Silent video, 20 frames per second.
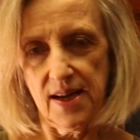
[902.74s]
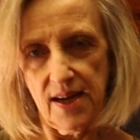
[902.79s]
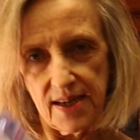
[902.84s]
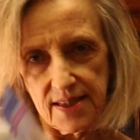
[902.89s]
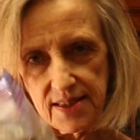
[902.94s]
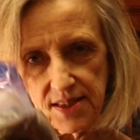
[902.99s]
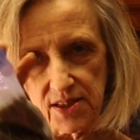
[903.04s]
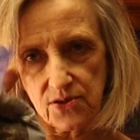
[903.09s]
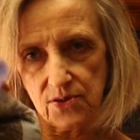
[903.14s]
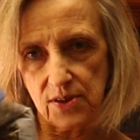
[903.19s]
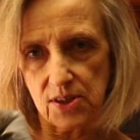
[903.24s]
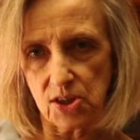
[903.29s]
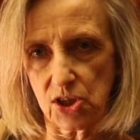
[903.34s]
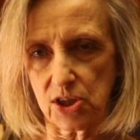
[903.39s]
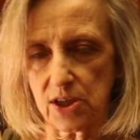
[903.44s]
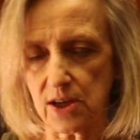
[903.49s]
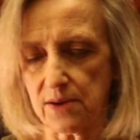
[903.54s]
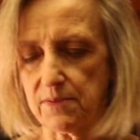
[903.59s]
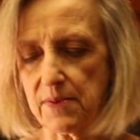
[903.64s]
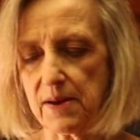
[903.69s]
I
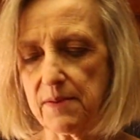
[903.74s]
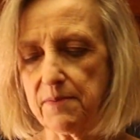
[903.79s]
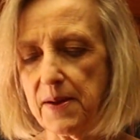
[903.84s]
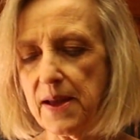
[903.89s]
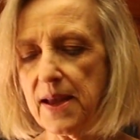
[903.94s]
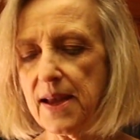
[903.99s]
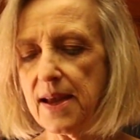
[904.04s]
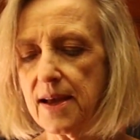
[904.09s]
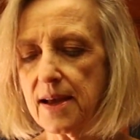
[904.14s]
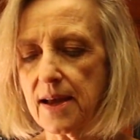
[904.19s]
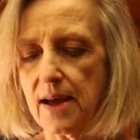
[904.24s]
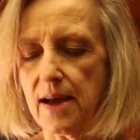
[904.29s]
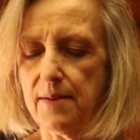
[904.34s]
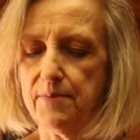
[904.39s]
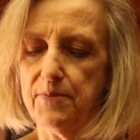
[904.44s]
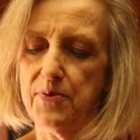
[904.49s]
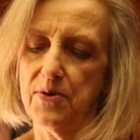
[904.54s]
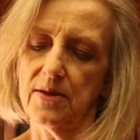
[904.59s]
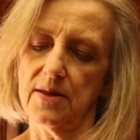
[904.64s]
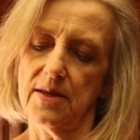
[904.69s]
scrunched up my bag, I
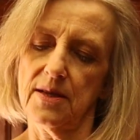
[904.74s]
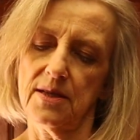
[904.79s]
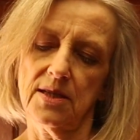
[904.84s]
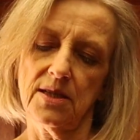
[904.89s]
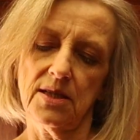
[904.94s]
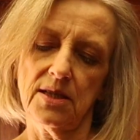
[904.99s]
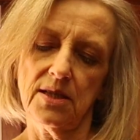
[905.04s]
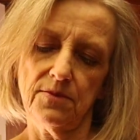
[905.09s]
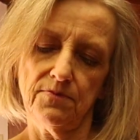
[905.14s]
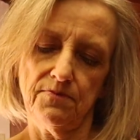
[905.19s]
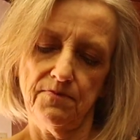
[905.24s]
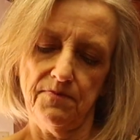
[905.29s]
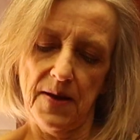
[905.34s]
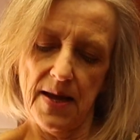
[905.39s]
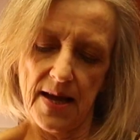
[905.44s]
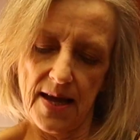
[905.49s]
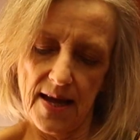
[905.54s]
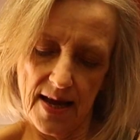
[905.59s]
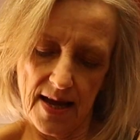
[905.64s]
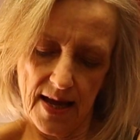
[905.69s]
put this
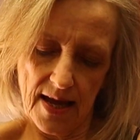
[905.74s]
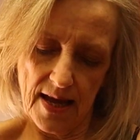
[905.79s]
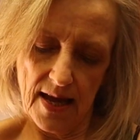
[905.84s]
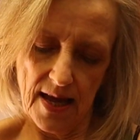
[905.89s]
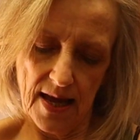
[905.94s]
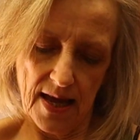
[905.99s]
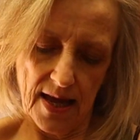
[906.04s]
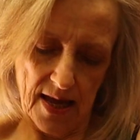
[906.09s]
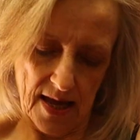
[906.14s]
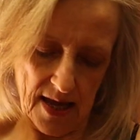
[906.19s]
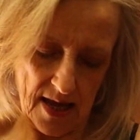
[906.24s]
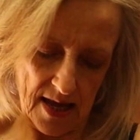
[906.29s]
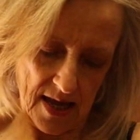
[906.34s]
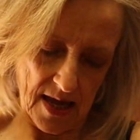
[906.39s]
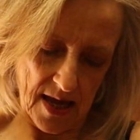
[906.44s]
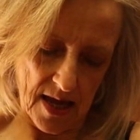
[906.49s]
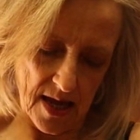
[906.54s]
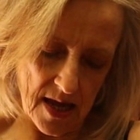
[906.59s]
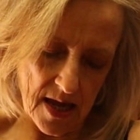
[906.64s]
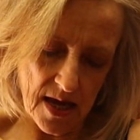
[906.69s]
bag
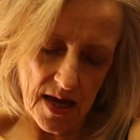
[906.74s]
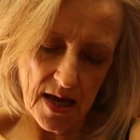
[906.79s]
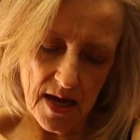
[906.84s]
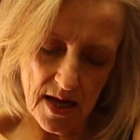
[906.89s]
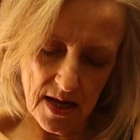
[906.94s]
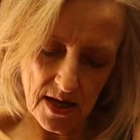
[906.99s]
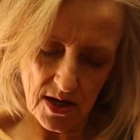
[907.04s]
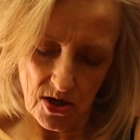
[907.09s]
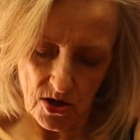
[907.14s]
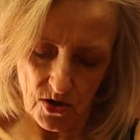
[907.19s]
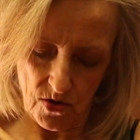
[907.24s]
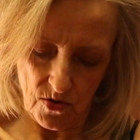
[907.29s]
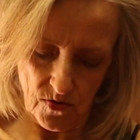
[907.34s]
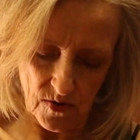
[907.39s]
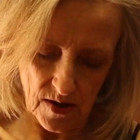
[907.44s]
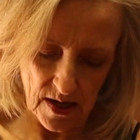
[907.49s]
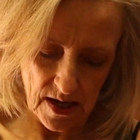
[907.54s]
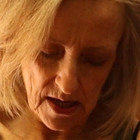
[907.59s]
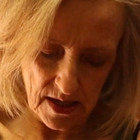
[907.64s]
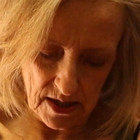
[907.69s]

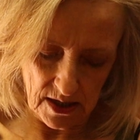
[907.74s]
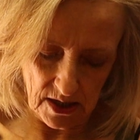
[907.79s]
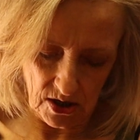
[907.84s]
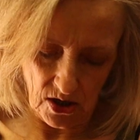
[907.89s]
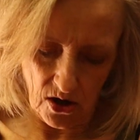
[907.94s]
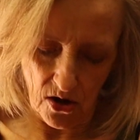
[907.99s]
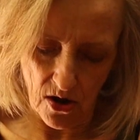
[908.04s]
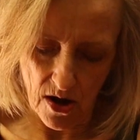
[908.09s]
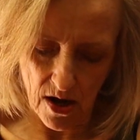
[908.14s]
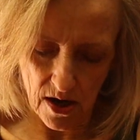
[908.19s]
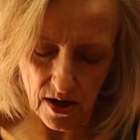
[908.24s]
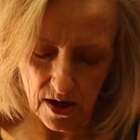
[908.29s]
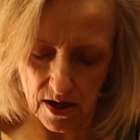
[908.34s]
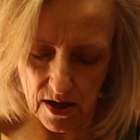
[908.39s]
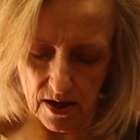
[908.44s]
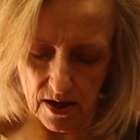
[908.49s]
into the sock.